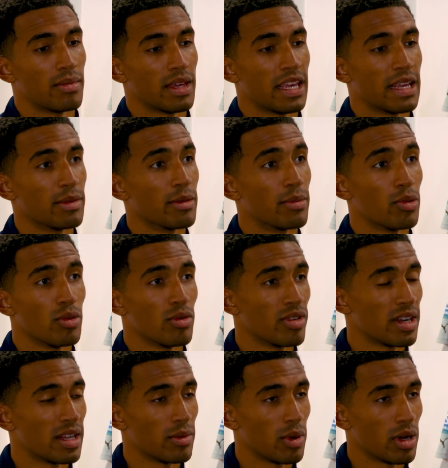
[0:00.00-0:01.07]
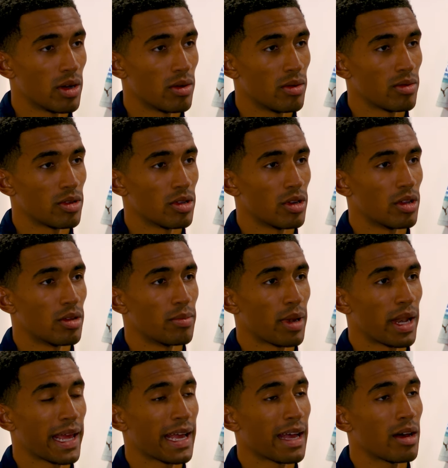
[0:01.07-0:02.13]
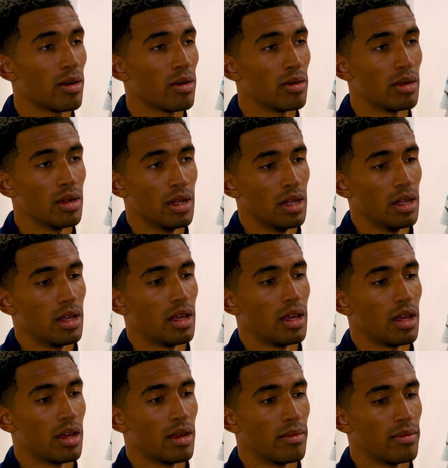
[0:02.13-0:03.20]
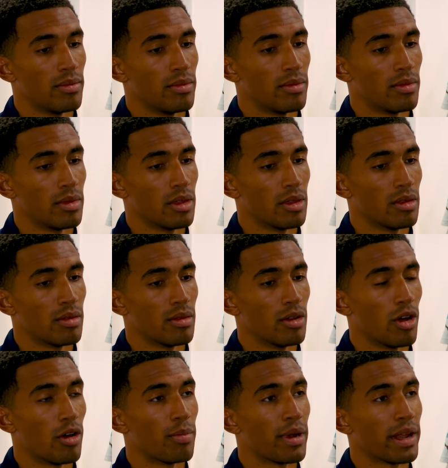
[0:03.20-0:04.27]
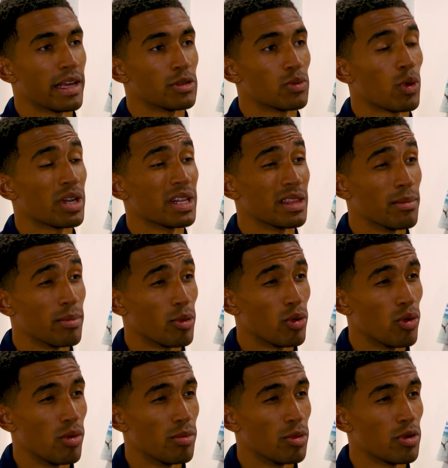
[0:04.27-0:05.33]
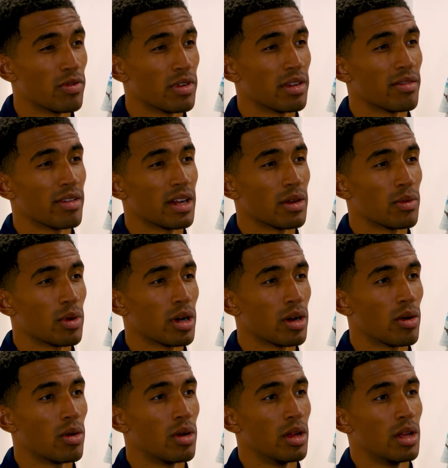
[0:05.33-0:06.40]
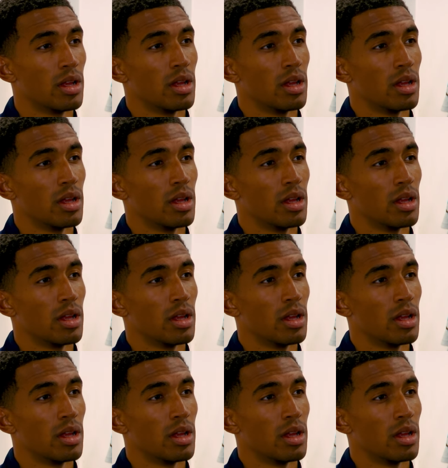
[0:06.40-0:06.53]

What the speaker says: Keep the ball really well, you know, they play out, a lot of players wanting the ball, moving it really well